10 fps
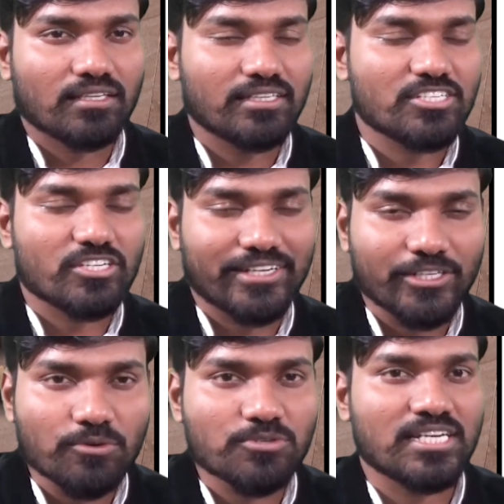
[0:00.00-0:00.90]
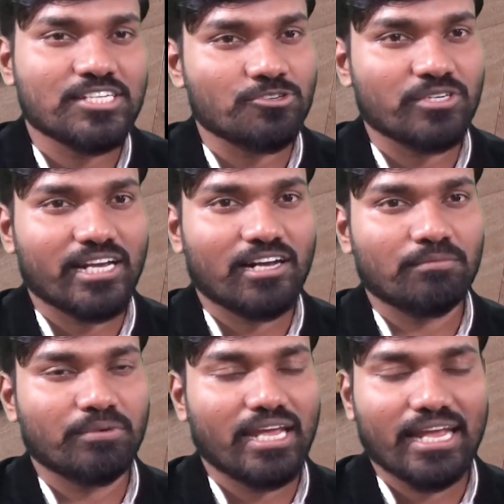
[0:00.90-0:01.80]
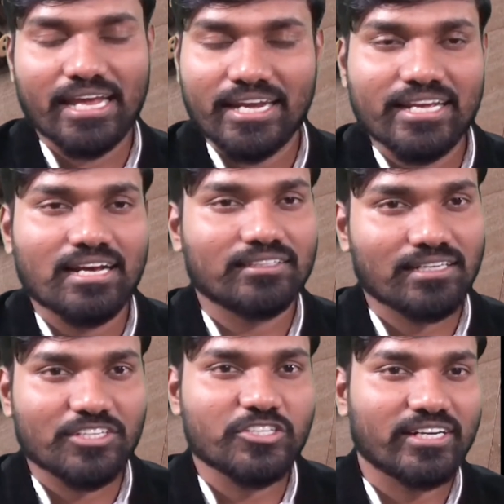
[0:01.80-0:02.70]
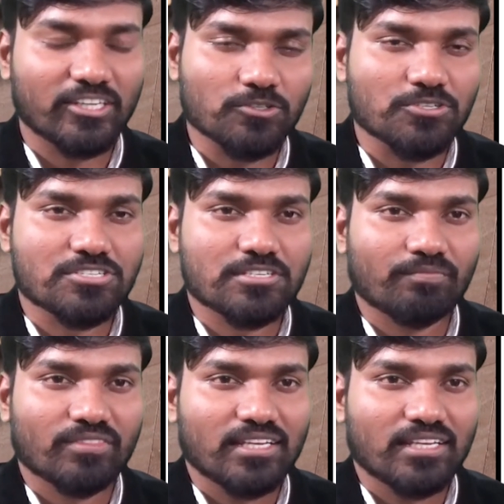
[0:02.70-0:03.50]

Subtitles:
it's useless to take up any other engineering course.